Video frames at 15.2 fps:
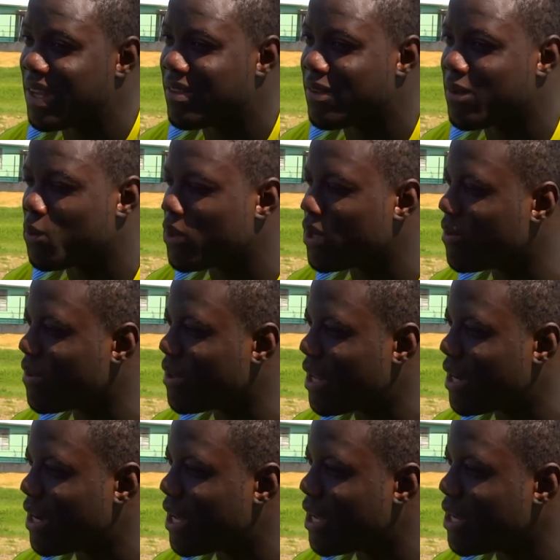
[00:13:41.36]
since
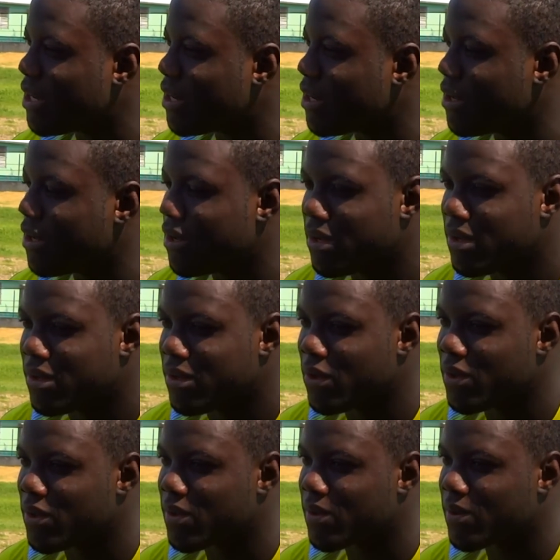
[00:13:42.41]
2009.
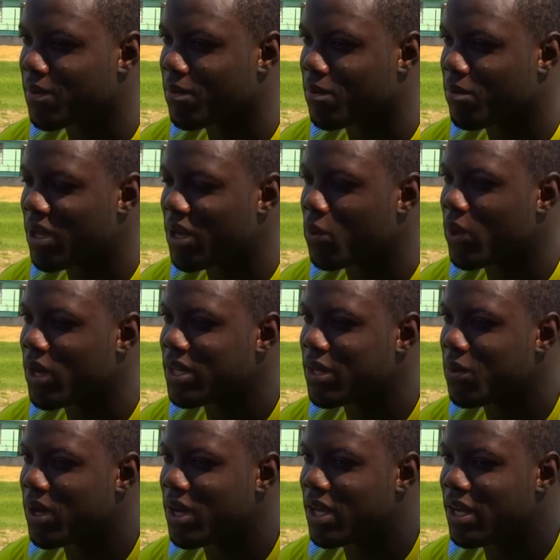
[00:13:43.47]
So it's been
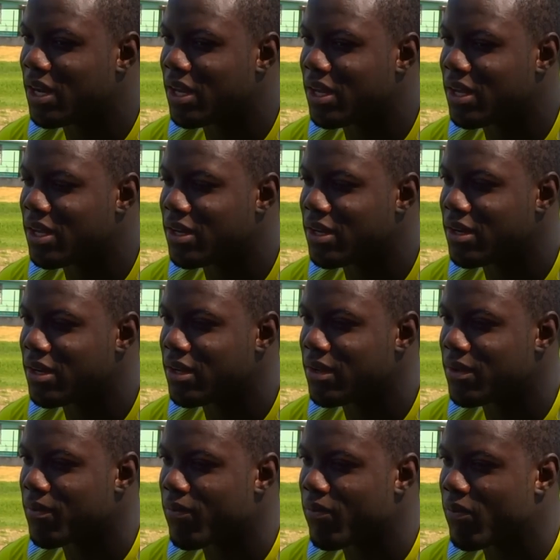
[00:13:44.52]
quite a while.
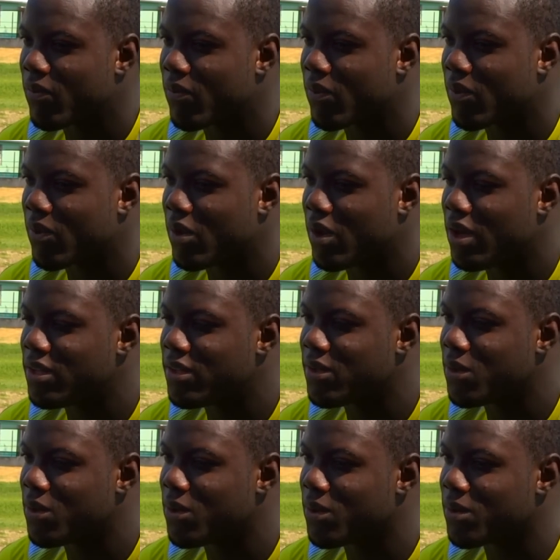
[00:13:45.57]
And
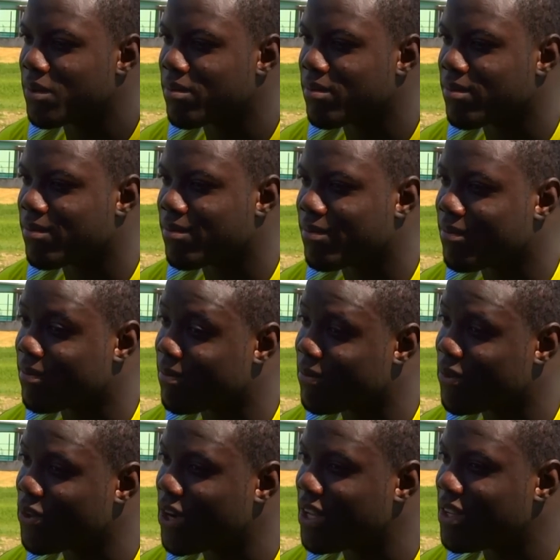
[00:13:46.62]
also
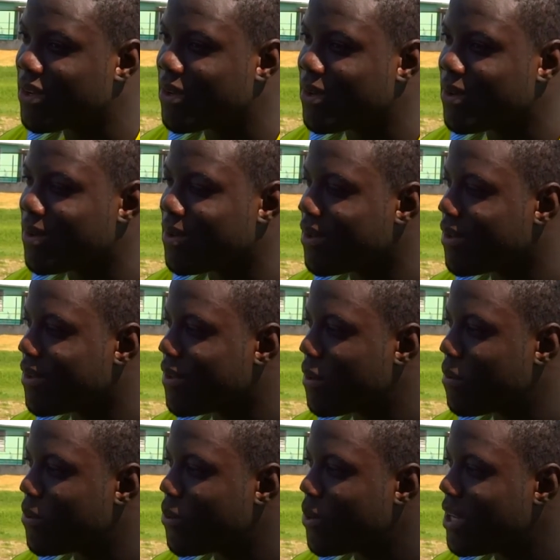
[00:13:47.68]
try to go
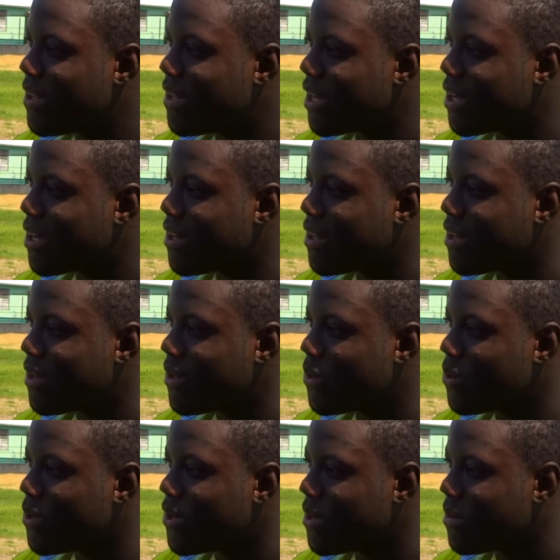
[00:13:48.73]
sub 20 seconds in
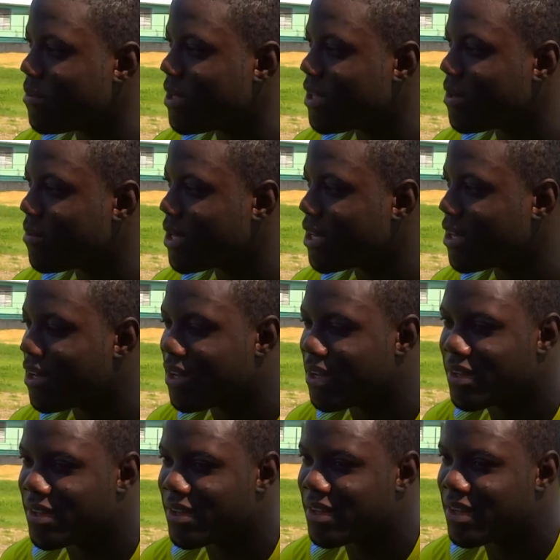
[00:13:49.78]
the 200 meter,
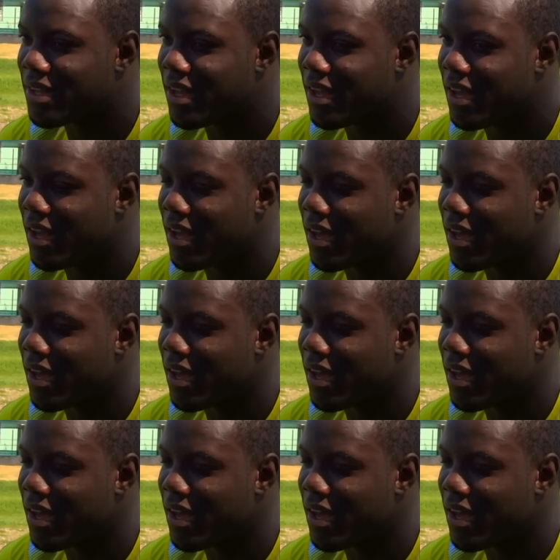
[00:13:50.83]
because